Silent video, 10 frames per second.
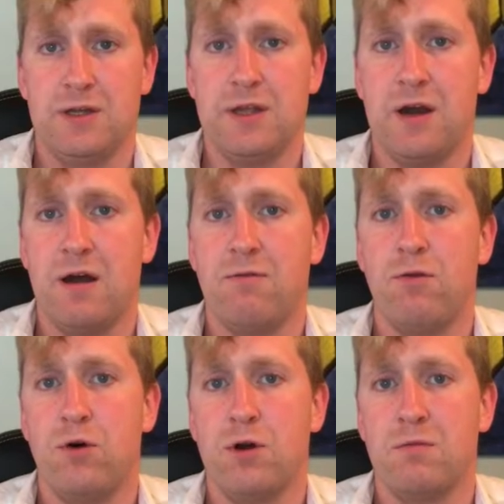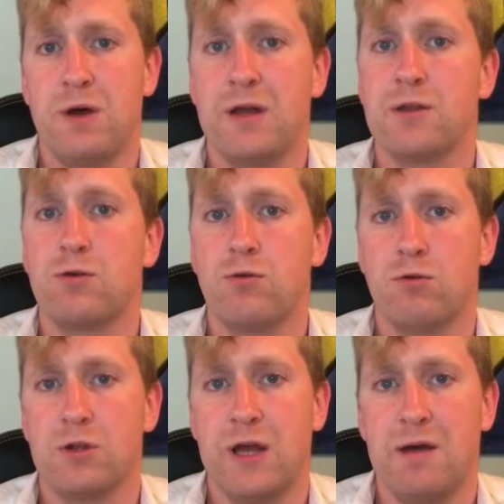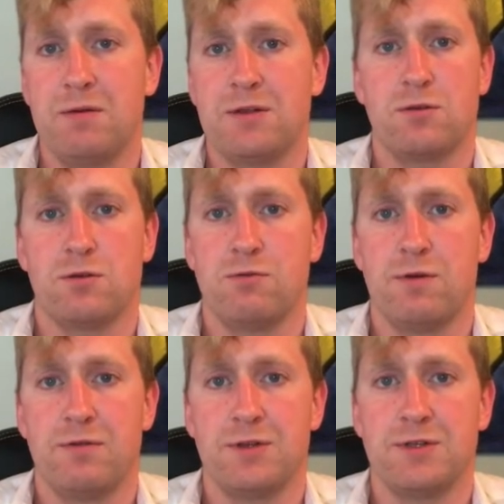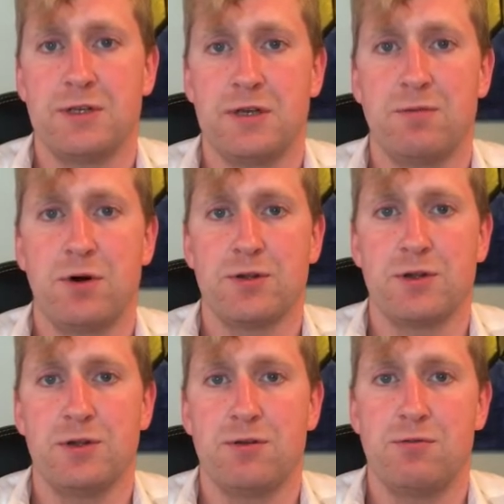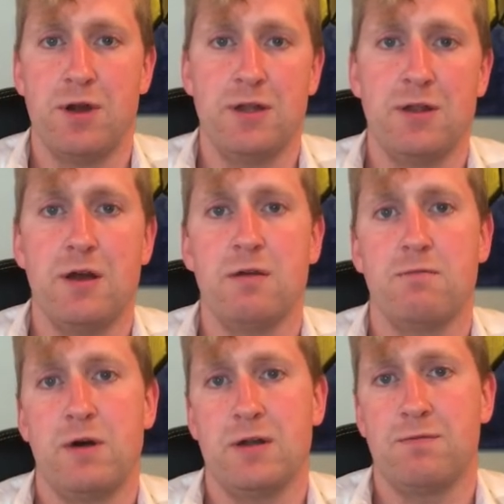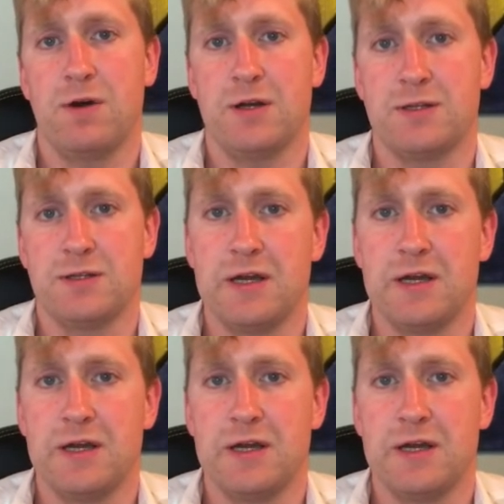There are warm and cool climates, so we will see bottled red and white wines.